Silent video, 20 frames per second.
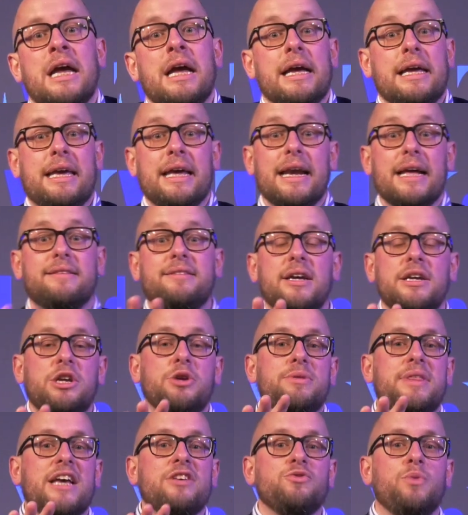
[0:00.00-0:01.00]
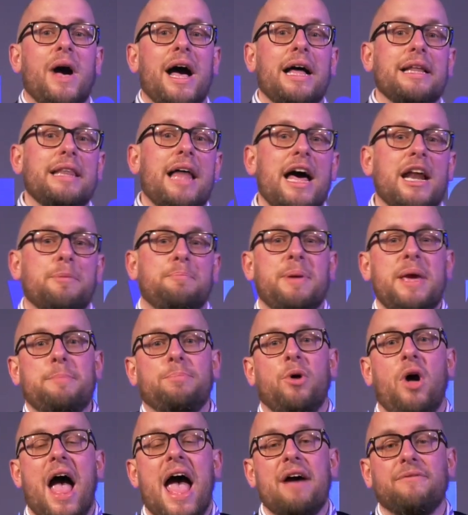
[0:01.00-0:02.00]
Can I tell you that's why a lot of
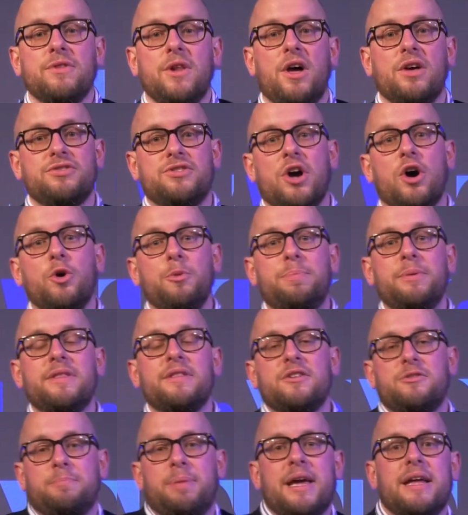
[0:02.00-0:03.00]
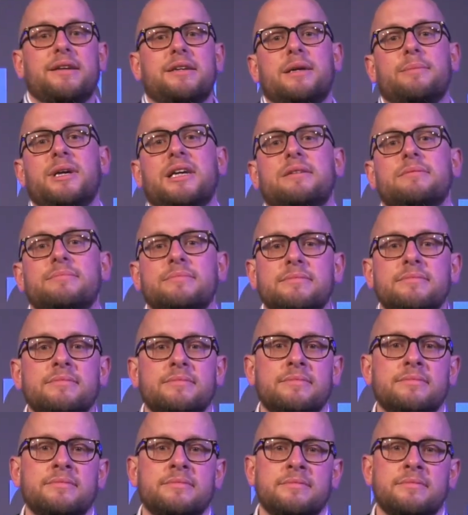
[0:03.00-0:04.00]
people have lost hope in this pandemic?
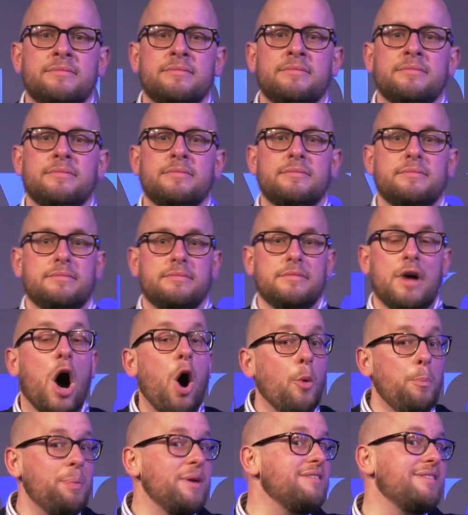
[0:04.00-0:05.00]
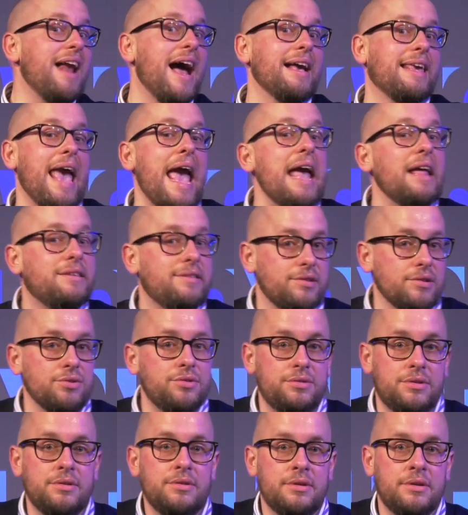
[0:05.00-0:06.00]
Hope is not canceled,
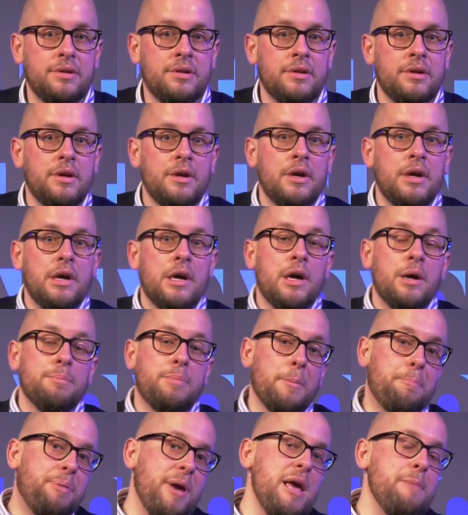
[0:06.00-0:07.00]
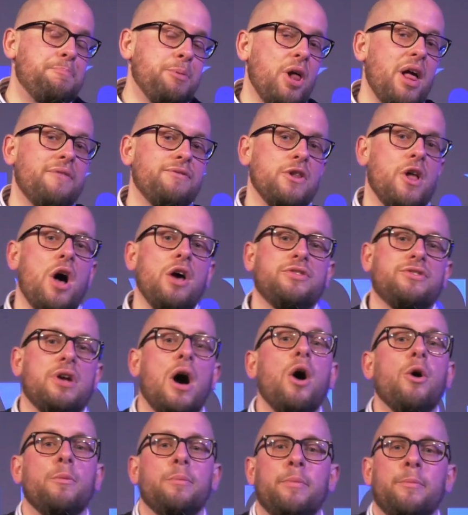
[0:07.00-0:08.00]
but people have lost
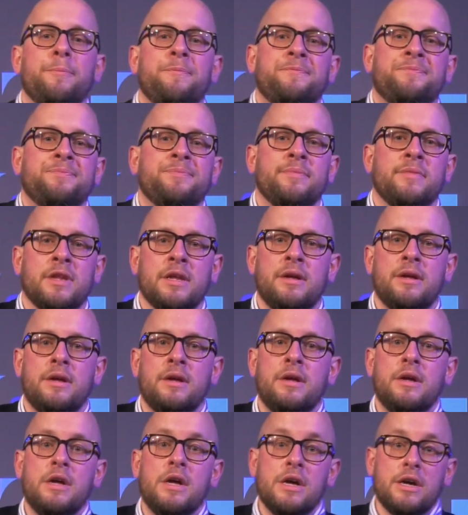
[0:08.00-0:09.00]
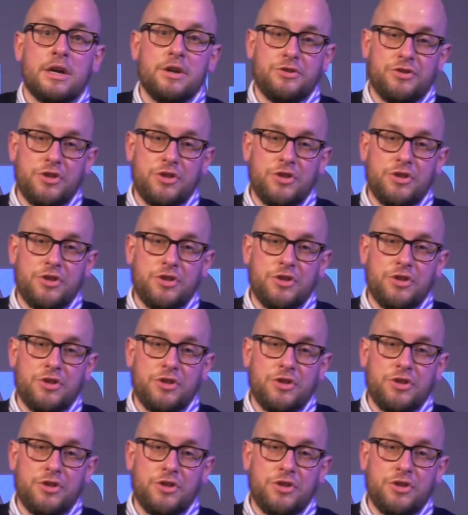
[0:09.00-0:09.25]
hope because